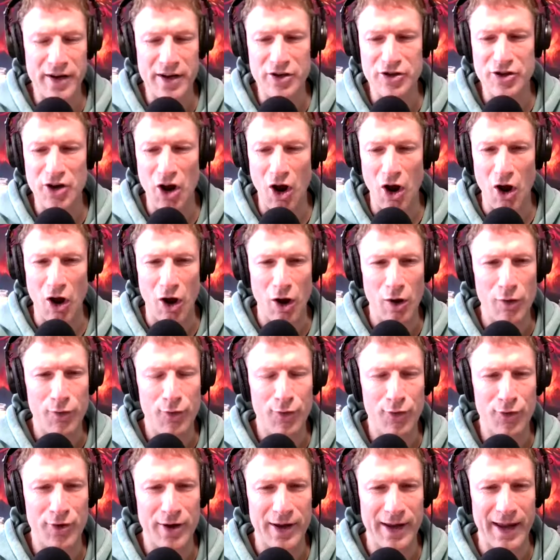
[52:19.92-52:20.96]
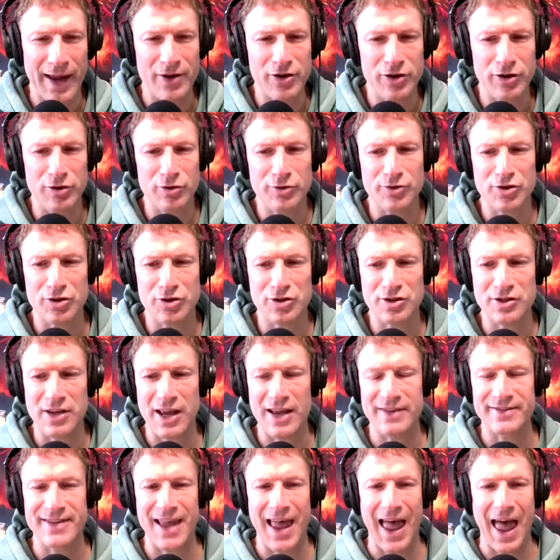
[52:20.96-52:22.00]
to finish off, can you
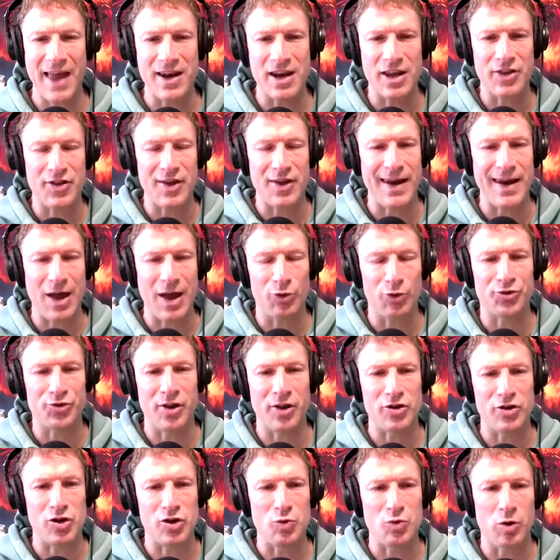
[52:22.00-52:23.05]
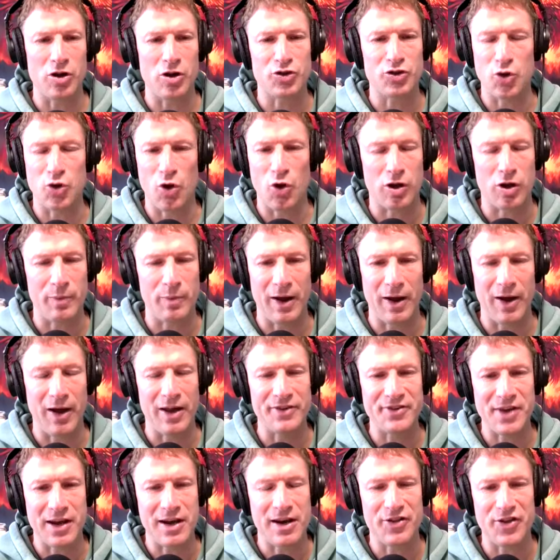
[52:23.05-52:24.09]
just, is there anything else that you want to talk
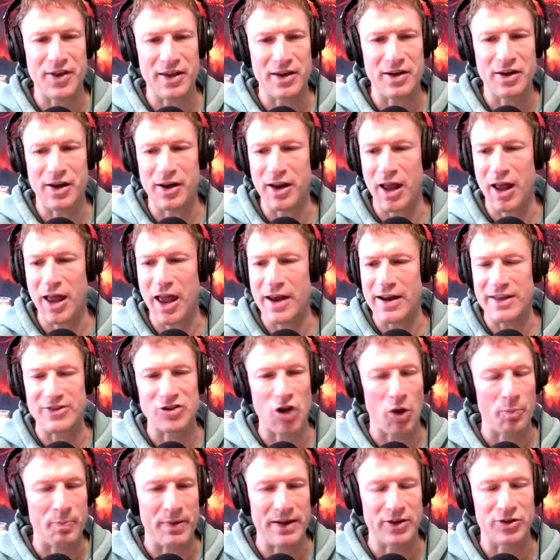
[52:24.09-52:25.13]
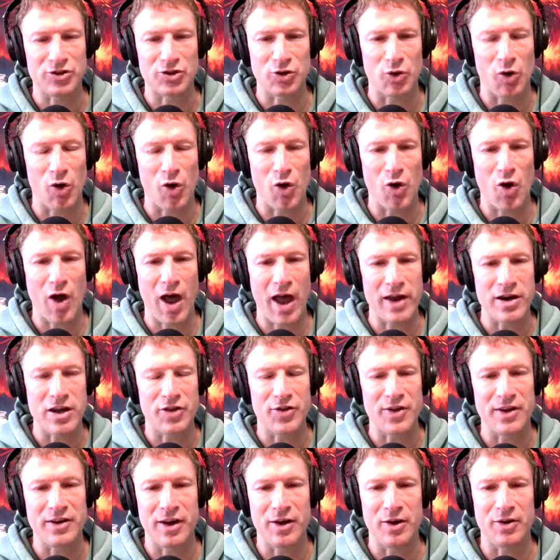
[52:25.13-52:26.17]
about? Is there anything, like any topics or
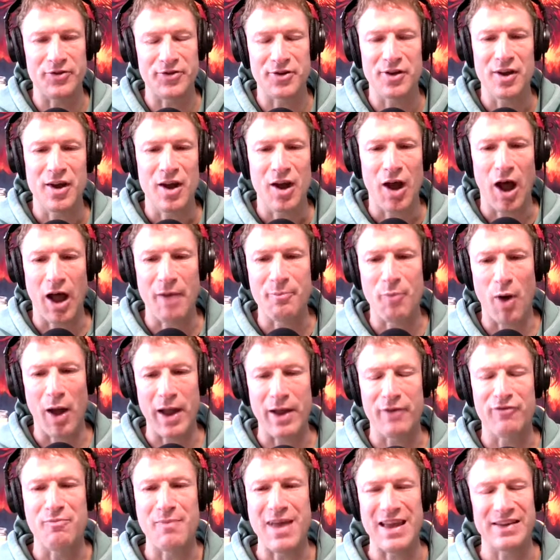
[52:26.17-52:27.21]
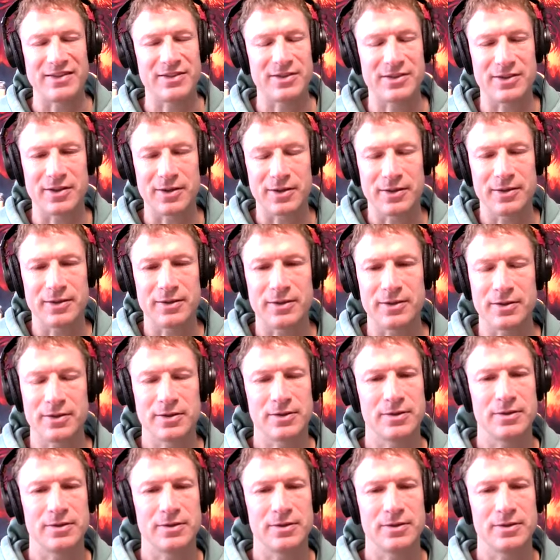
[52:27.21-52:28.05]
anything that I might have missed?